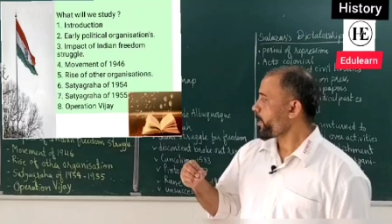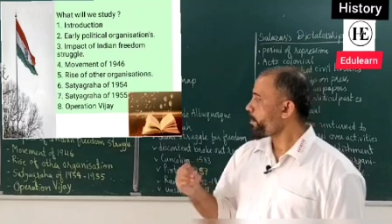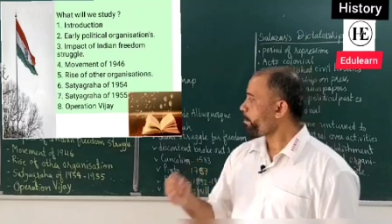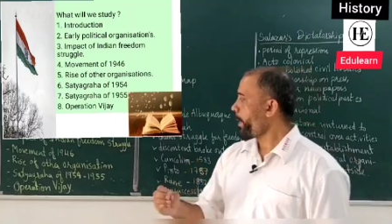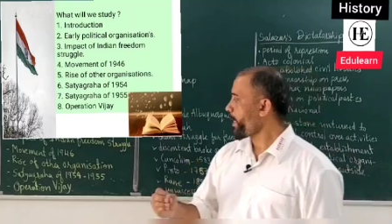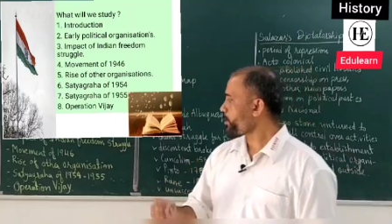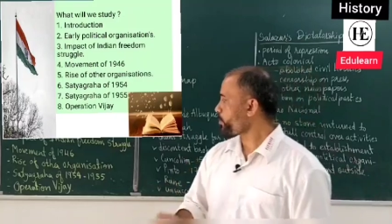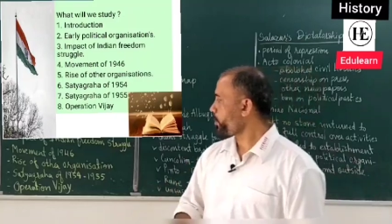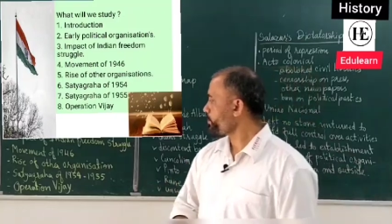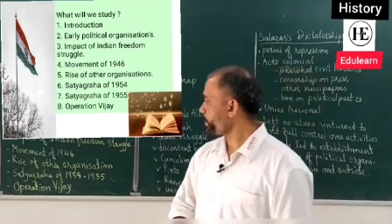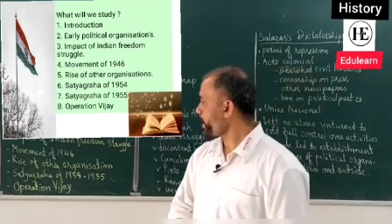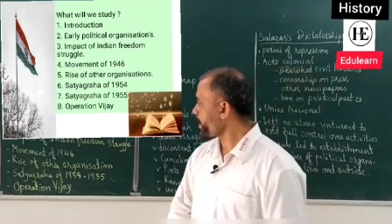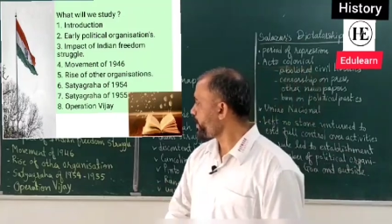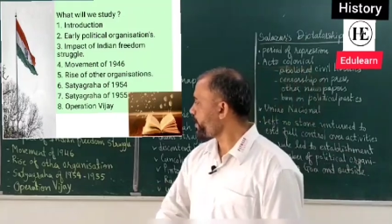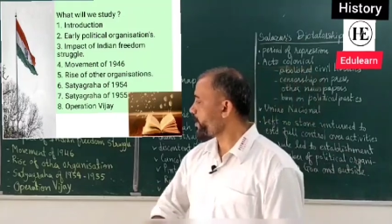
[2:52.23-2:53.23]
impact of
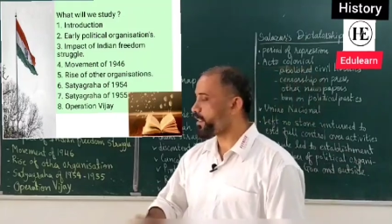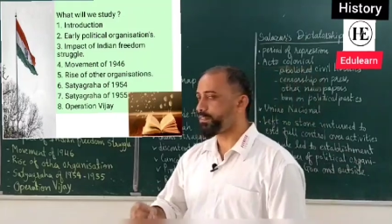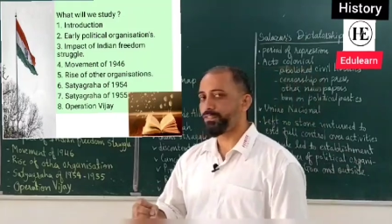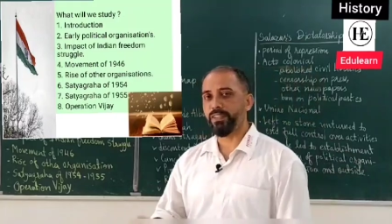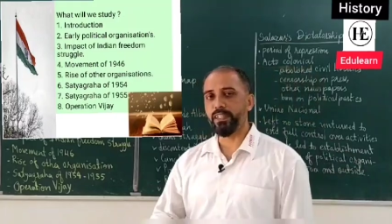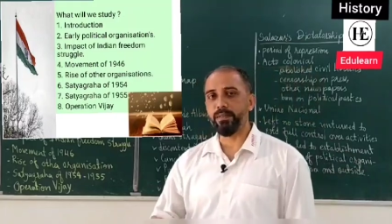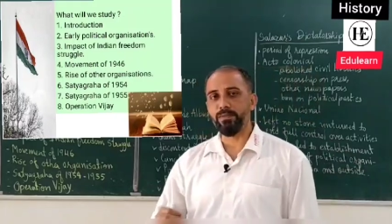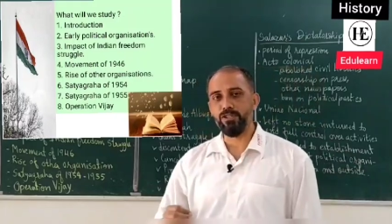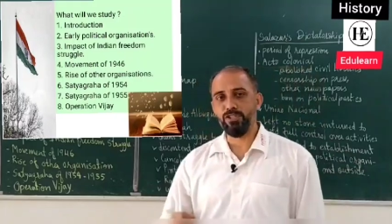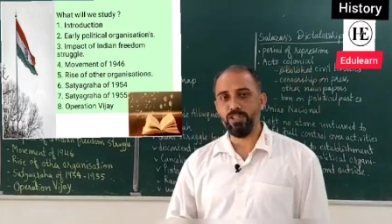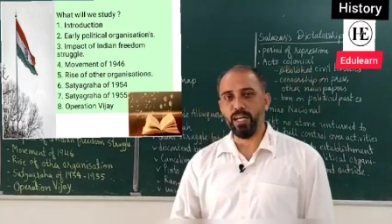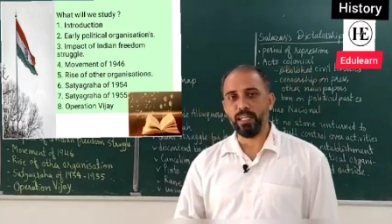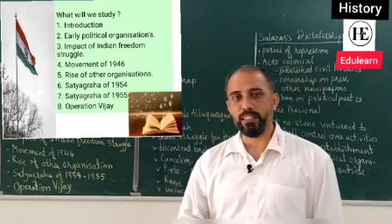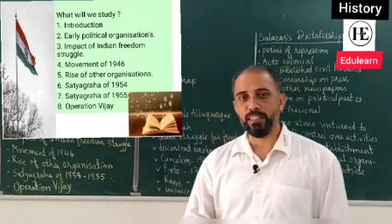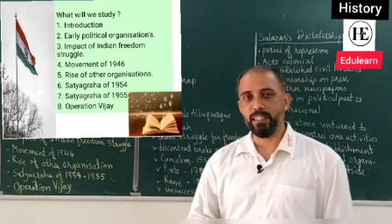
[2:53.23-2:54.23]
Indian freedom
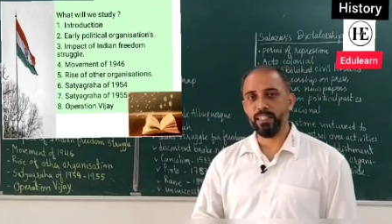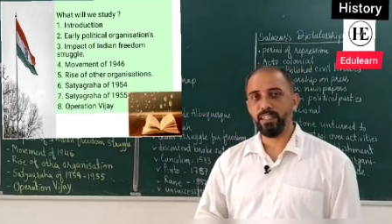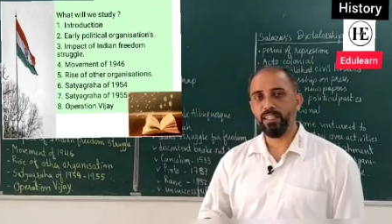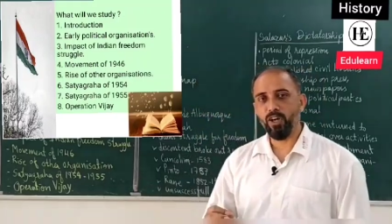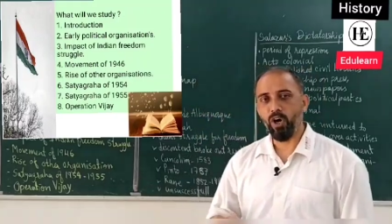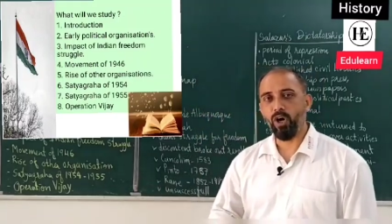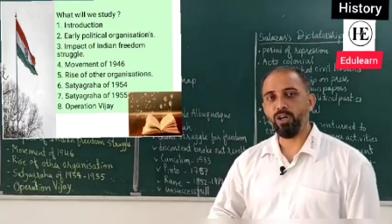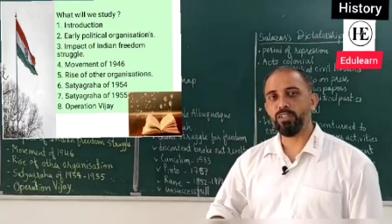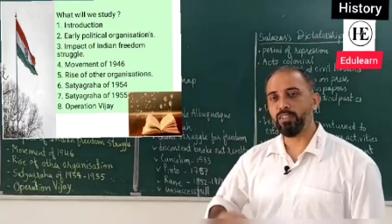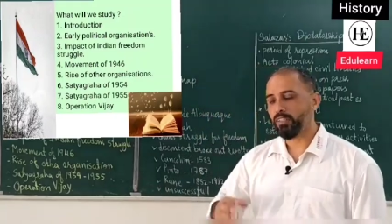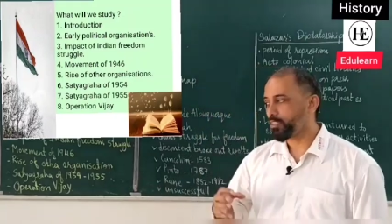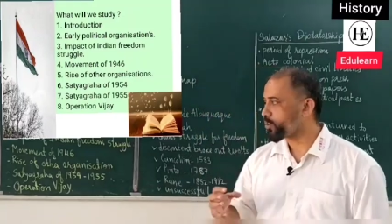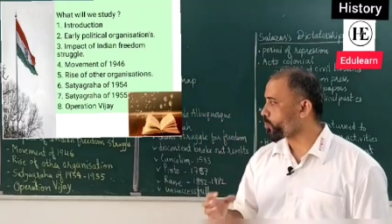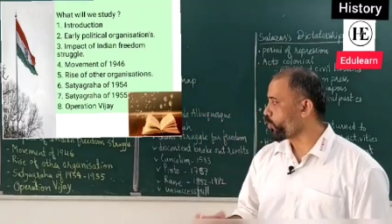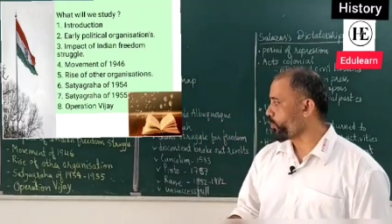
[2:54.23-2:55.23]
struggle on
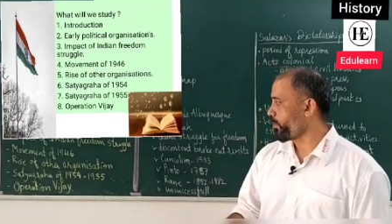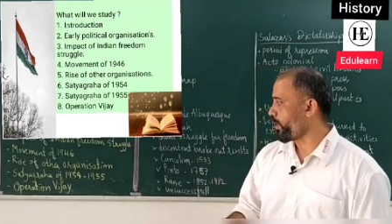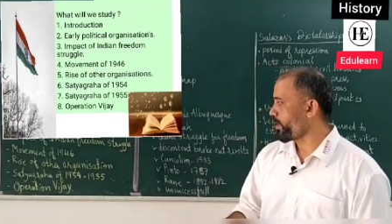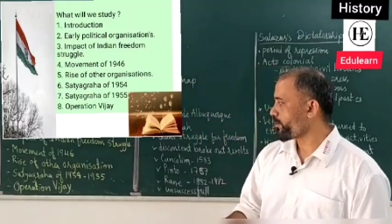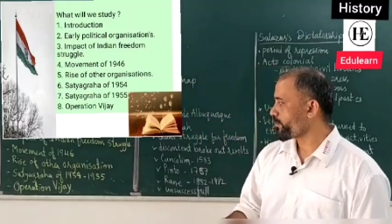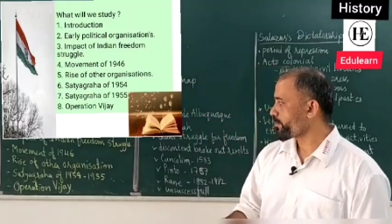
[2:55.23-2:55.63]
Goa.